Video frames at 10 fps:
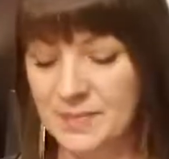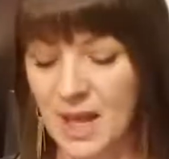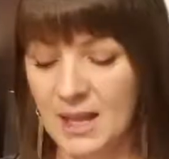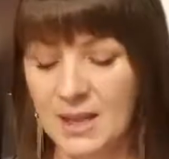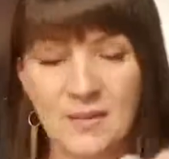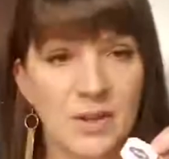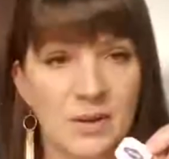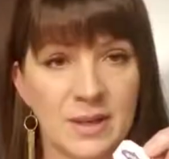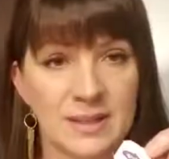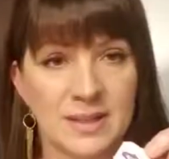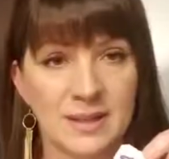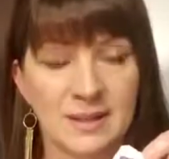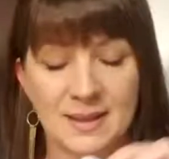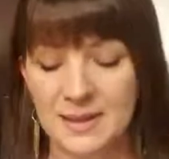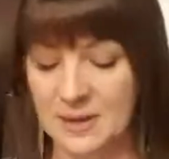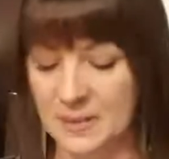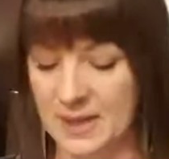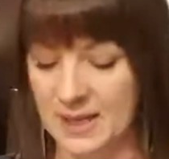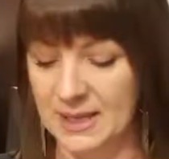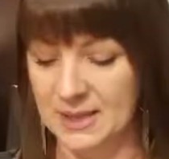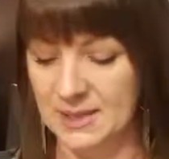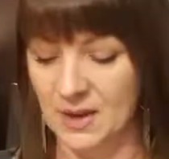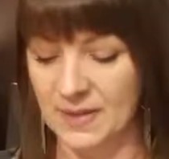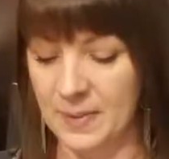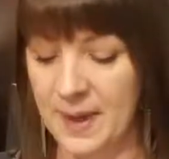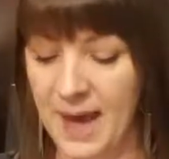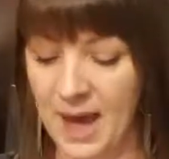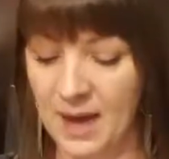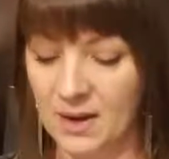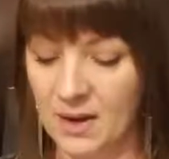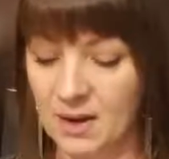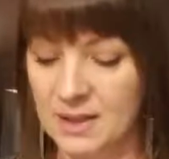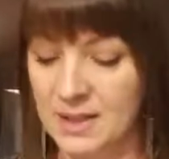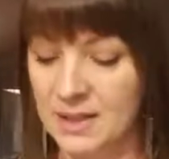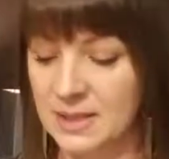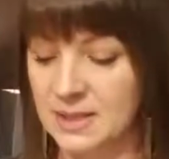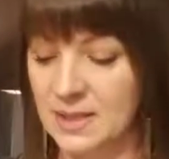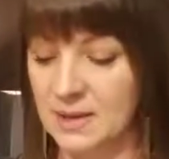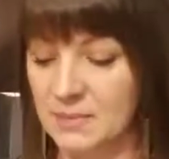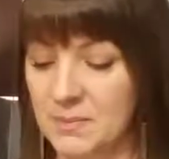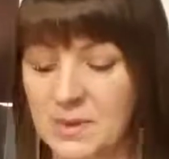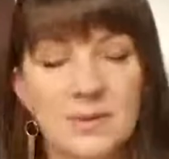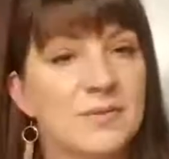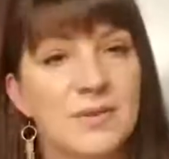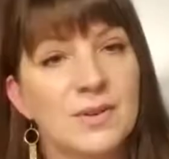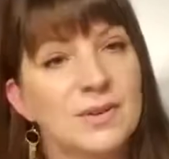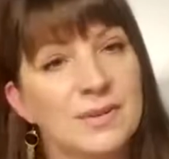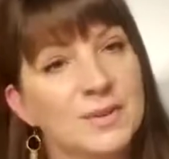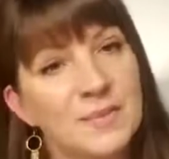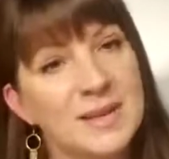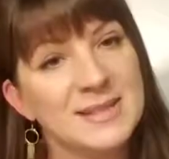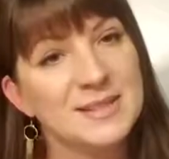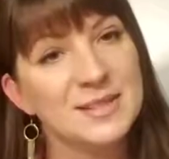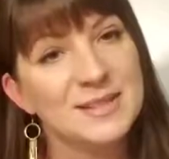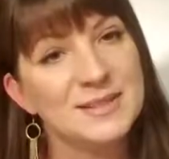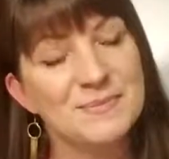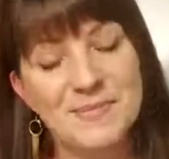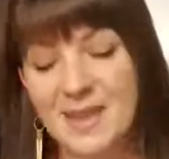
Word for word: I love yogi tea because on the back are these um, beautiful little messages.